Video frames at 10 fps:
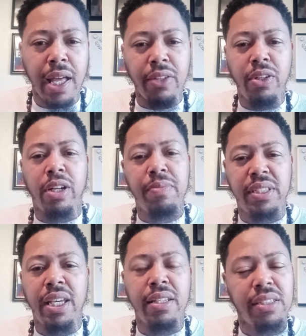You know what I'm
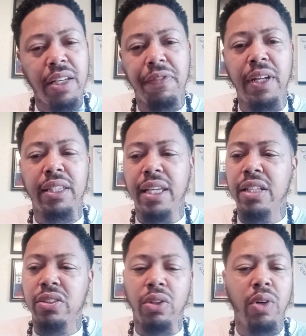saying? Stuff like
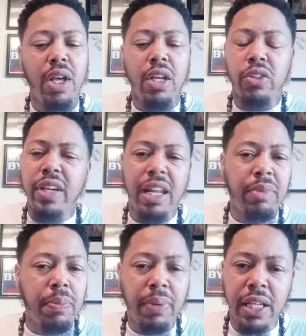that. So you got to
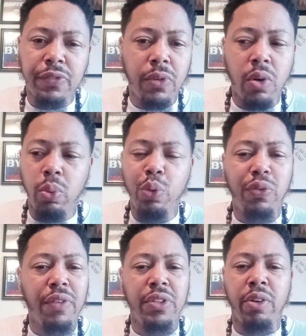be blessed for a
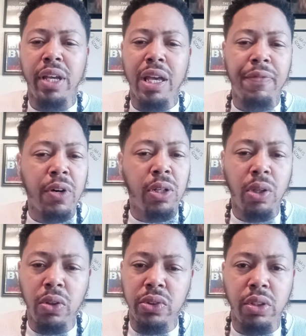roof over your head, for
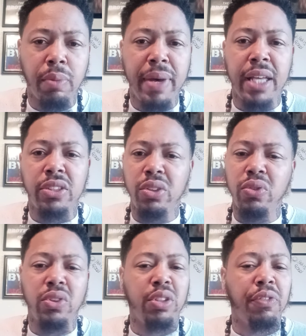clothes on your back,
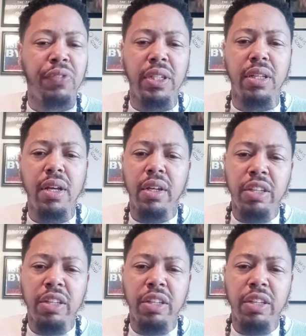shoes on your feet.